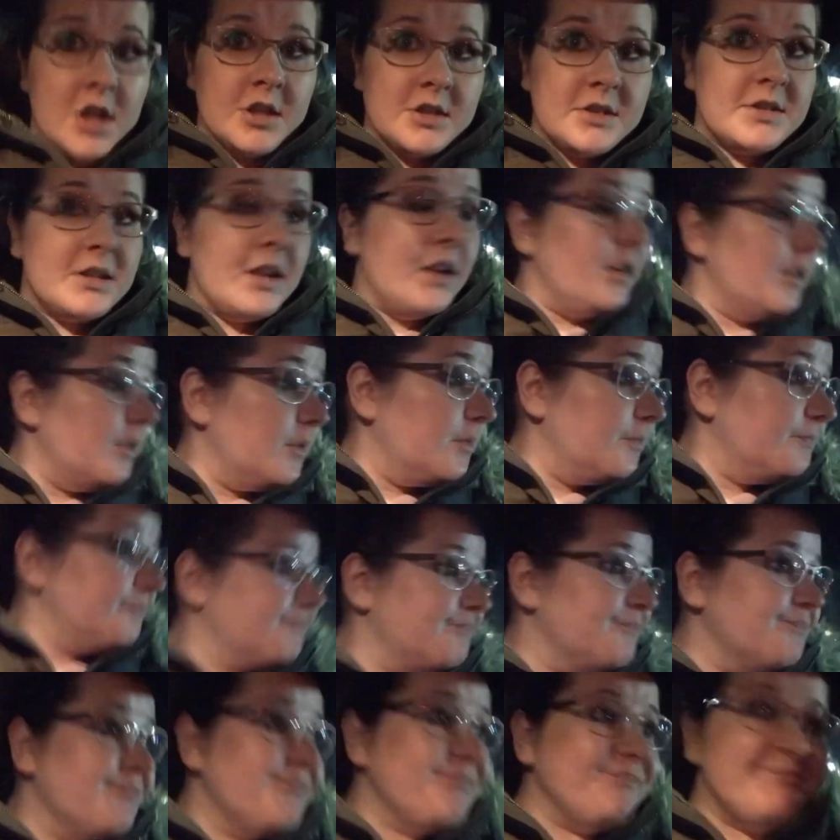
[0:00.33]
So
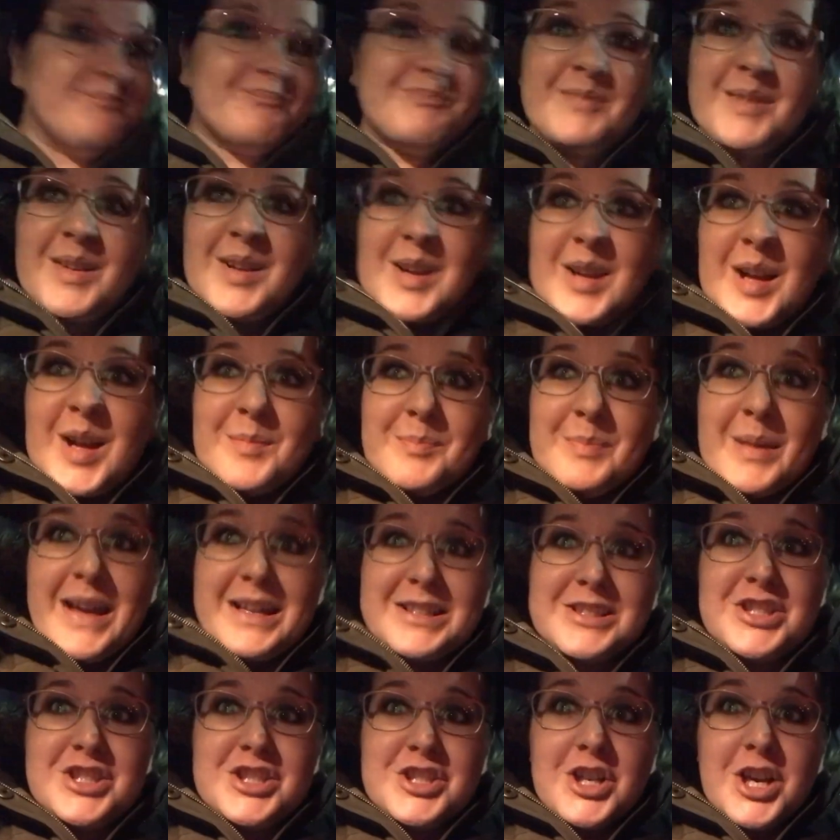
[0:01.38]
I'm
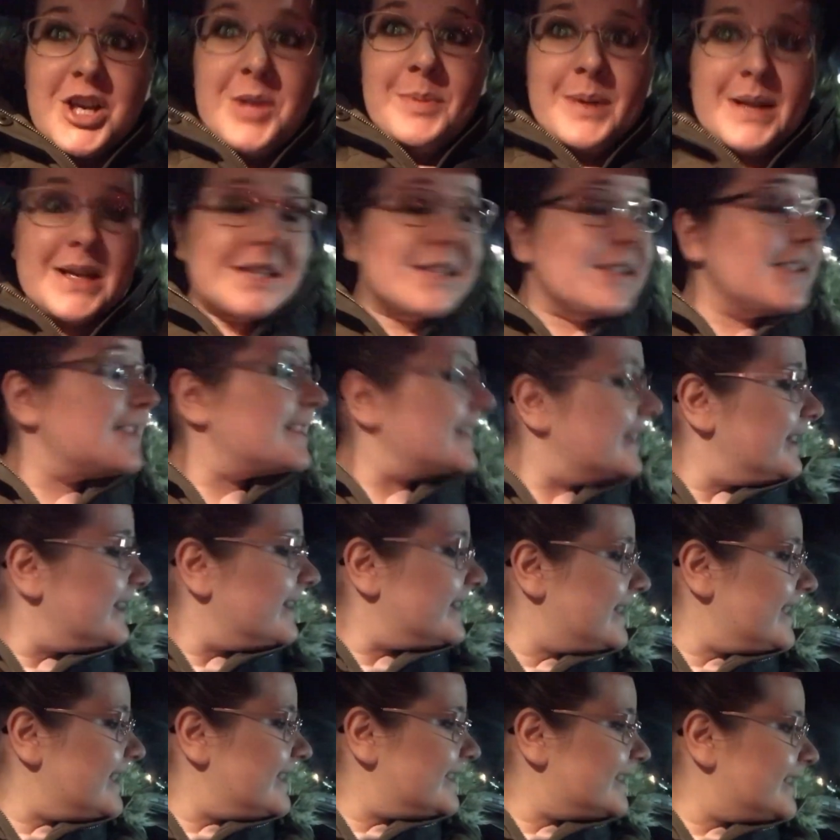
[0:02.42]
back to Starbucks.
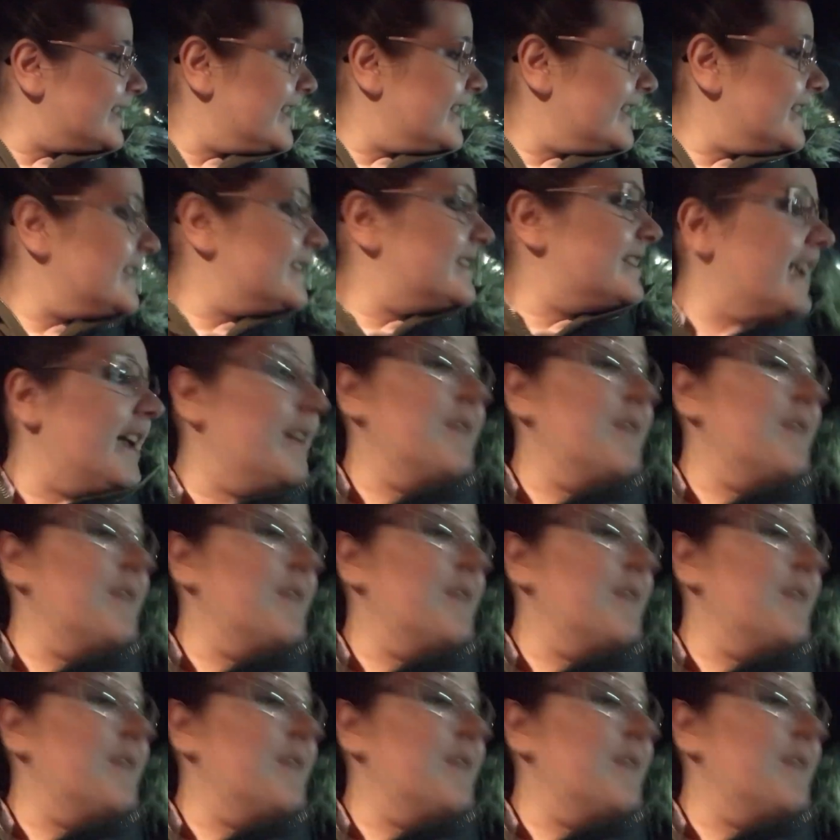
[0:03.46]
This is